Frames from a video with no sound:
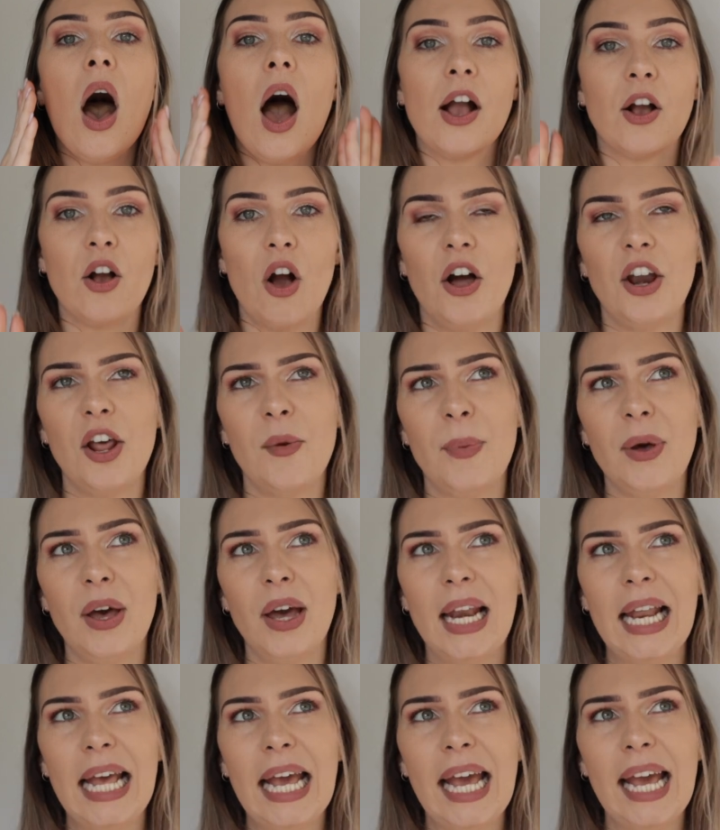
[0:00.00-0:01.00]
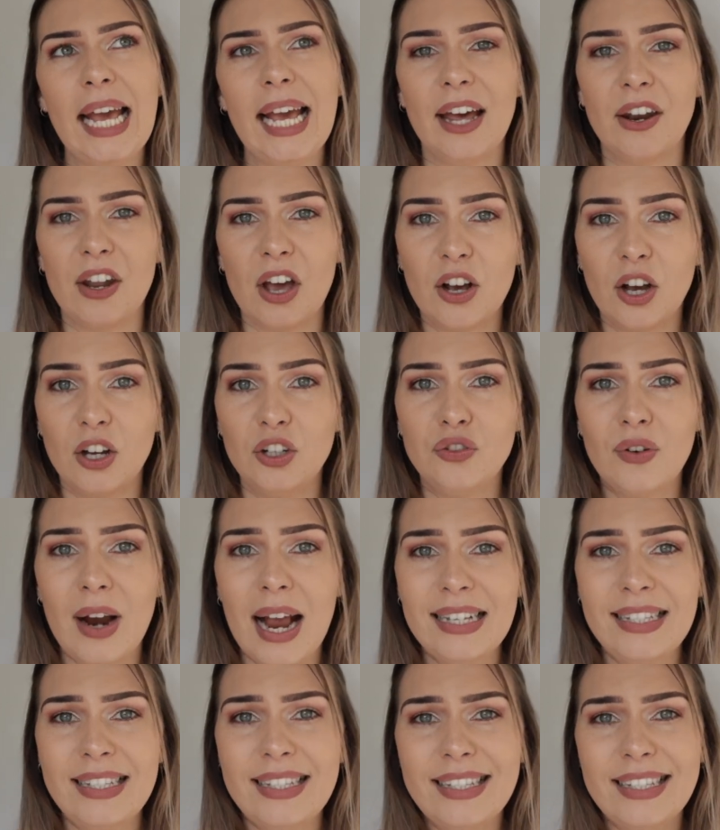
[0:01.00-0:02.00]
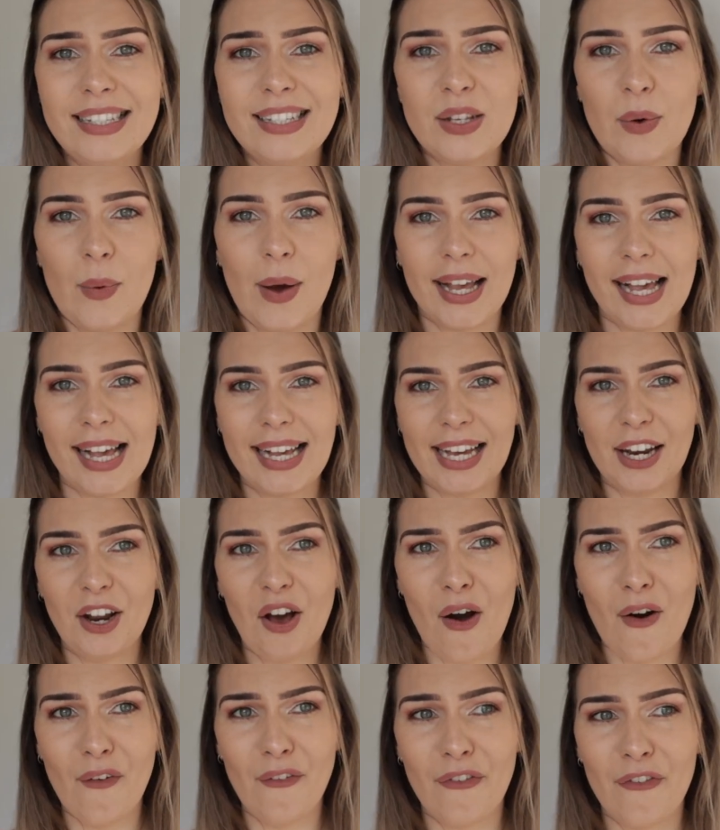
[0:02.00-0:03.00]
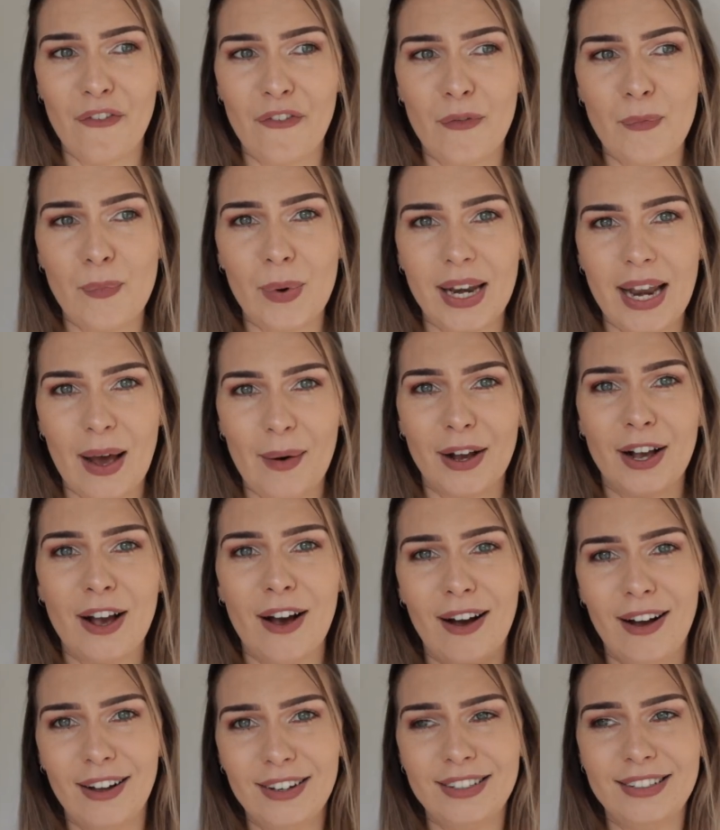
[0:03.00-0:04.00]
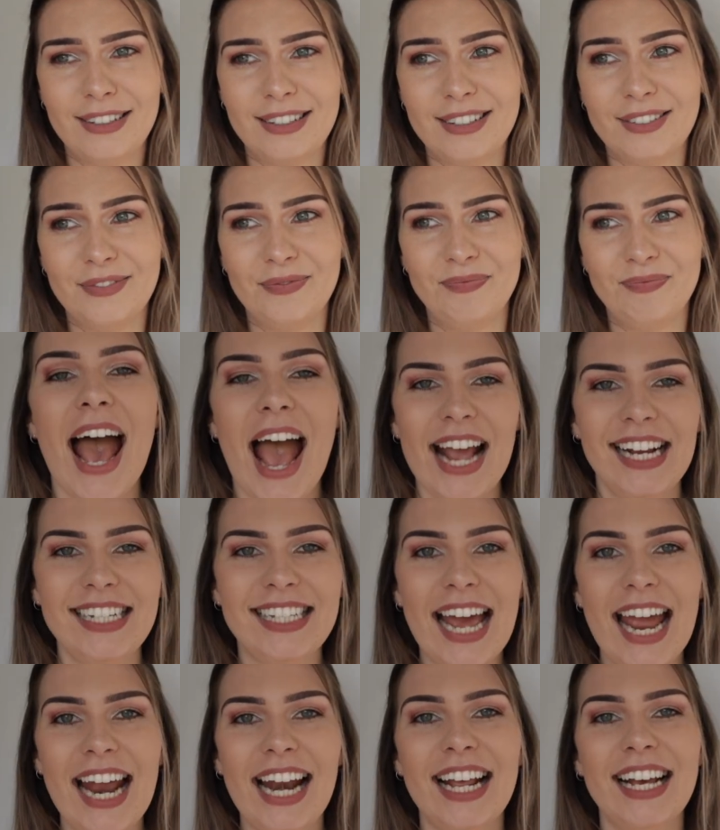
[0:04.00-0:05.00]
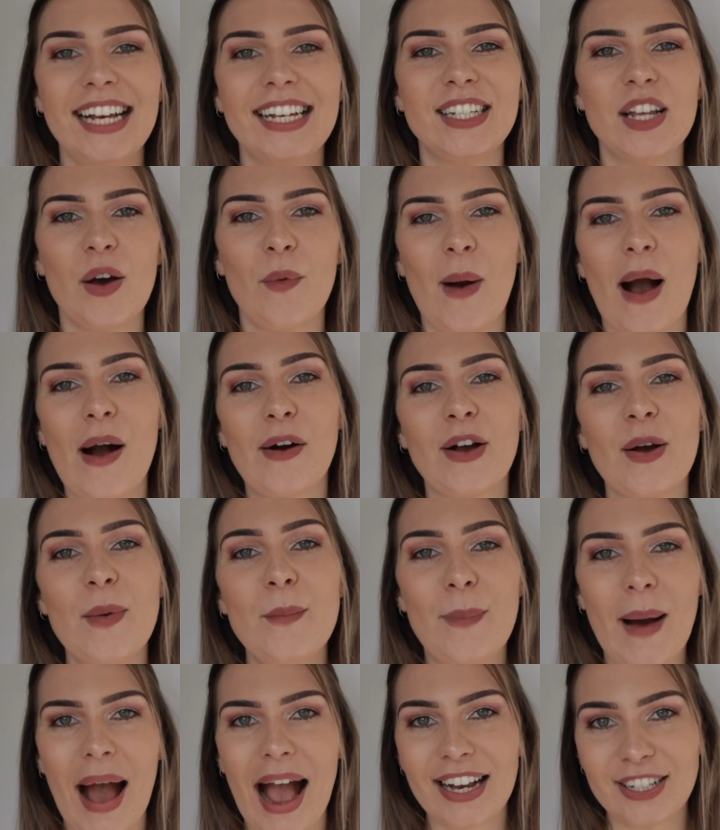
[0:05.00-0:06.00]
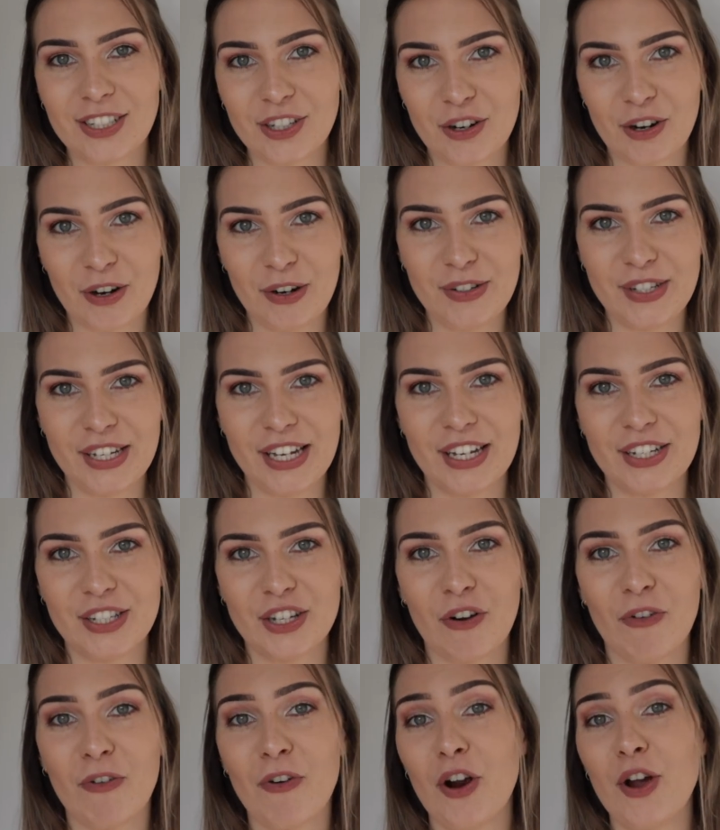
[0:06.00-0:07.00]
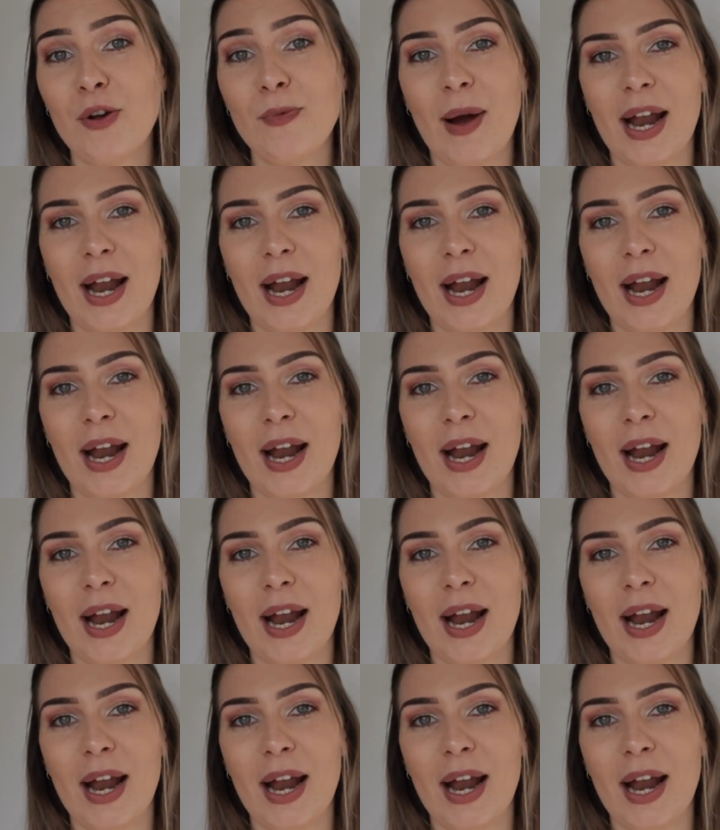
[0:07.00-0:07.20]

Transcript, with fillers: I got up early and I got dressed so I could get off, but now I can't. Hey sailors, welcome back to Cruising As Crew.